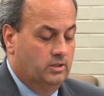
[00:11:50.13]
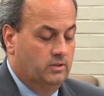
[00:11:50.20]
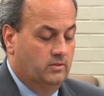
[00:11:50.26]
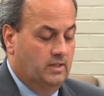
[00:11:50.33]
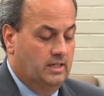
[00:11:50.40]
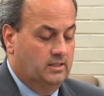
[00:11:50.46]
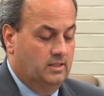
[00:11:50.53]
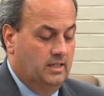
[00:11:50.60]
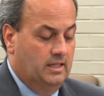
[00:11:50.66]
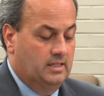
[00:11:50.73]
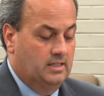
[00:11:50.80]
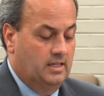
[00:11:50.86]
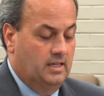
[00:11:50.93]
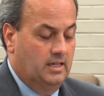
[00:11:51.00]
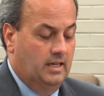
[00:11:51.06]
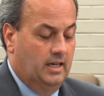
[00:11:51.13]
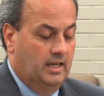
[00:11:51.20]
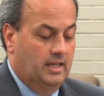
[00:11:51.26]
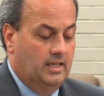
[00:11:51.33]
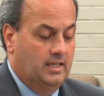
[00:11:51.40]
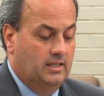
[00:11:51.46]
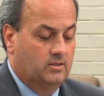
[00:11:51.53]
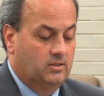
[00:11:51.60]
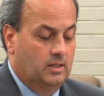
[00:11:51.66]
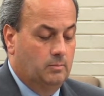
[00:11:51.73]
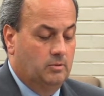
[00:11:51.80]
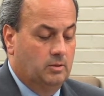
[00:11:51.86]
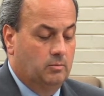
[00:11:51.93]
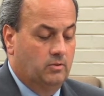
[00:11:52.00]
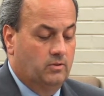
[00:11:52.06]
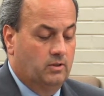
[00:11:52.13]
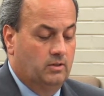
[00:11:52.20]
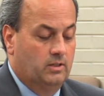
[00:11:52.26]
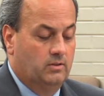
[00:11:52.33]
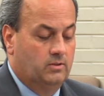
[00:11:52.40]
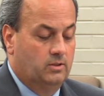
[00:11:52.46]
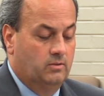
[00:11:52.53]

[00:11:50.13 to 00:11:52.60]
2018 and ending September 30th,